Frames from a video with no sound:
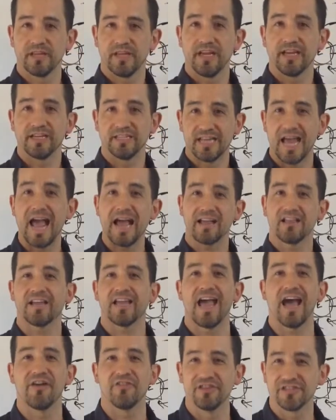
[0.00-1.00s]
exactly
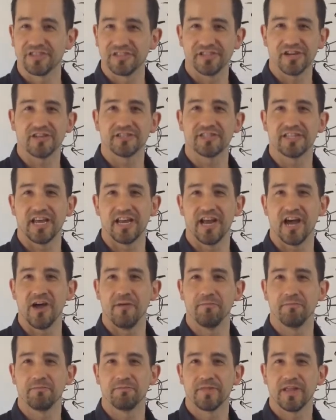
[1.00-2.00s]
how this is all set
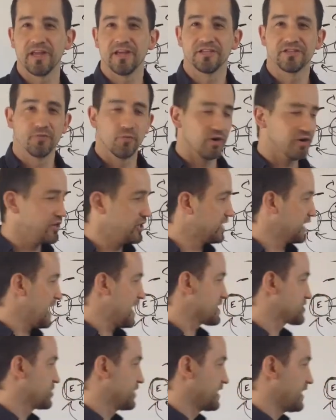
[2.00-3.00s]
up, to where you can
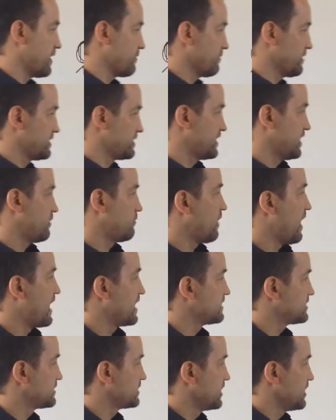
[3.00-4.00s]
actually get resale
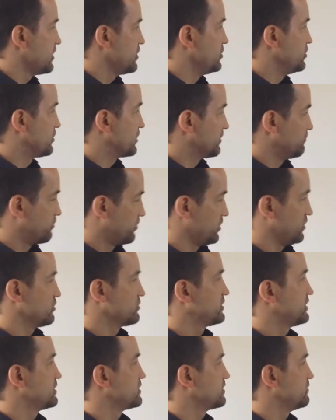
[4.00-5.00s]
rights, you can put your
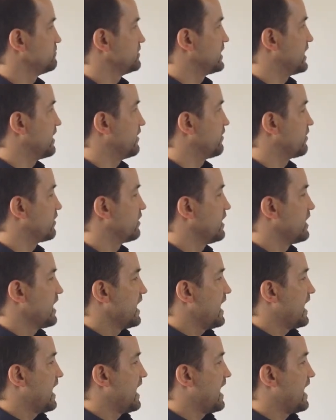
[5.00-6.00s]
system together,
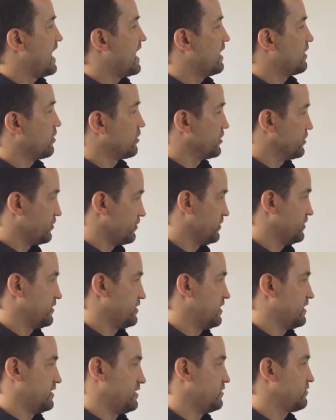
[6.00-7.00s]
or
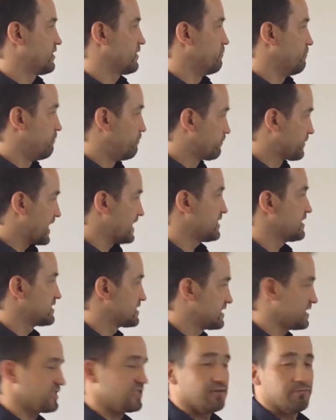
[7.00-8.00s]
you can get the
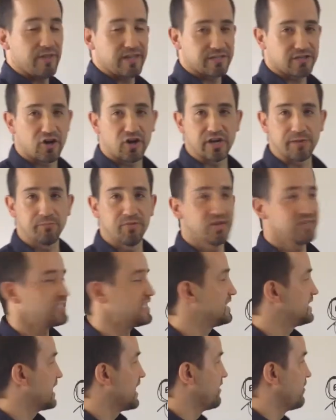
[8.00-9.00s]
system that's already put
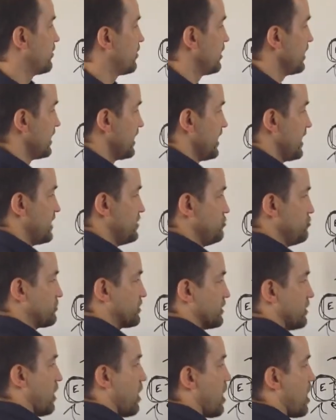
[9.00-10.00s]
together, and you
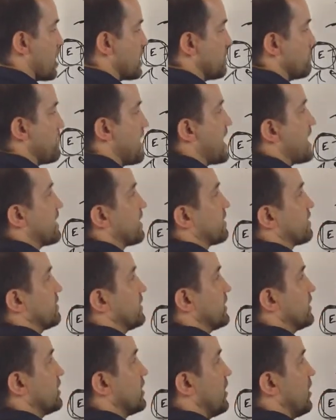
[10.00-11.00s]
can
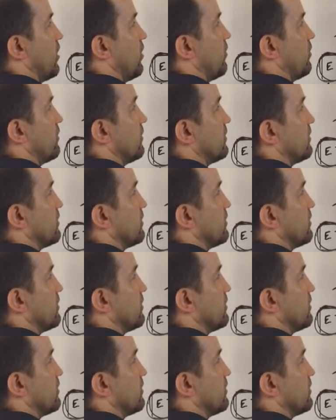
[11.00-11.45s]
automatically go